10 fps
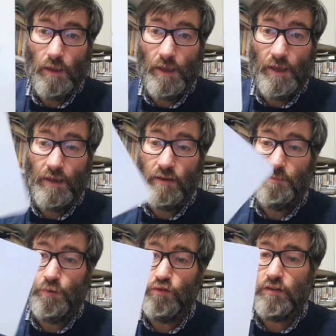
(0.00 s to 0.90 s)
And
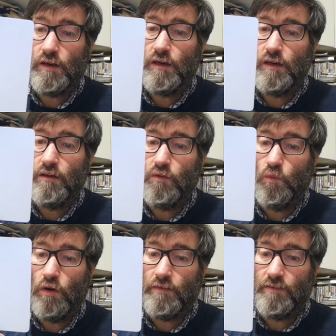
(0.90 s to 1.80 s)
the postcard
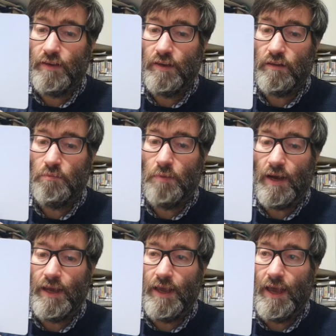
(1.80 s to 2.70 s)
was sent
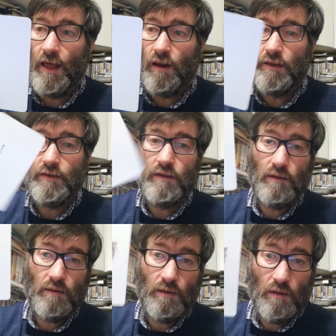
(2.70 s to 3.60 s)
by Ellen
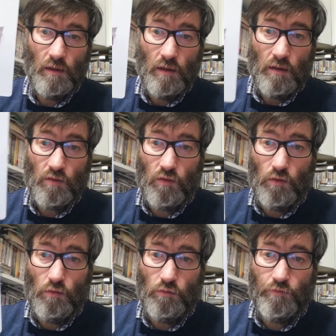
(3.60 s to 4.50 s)

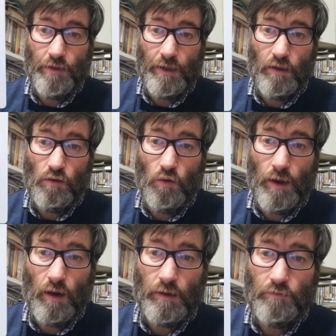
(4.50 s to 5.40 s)
so thank you,
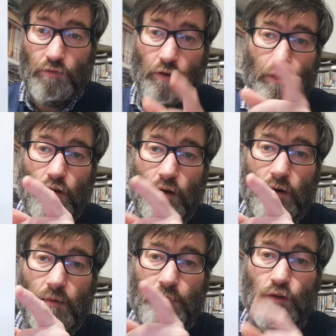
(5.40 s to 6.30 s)
Ellen, for
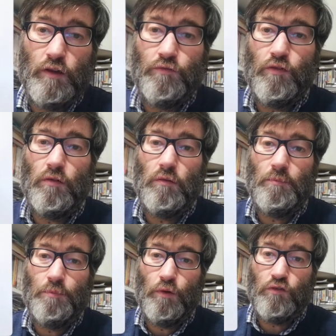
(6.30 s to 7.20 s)
your beautiful
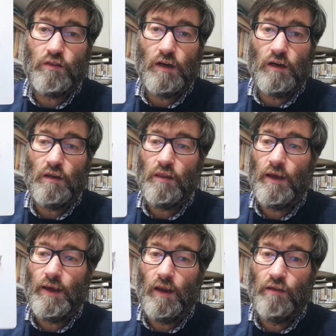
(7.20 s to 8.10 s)
postcard.
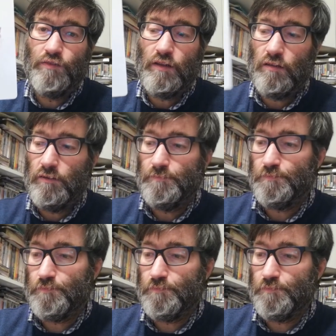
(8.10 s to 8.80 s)
I love it.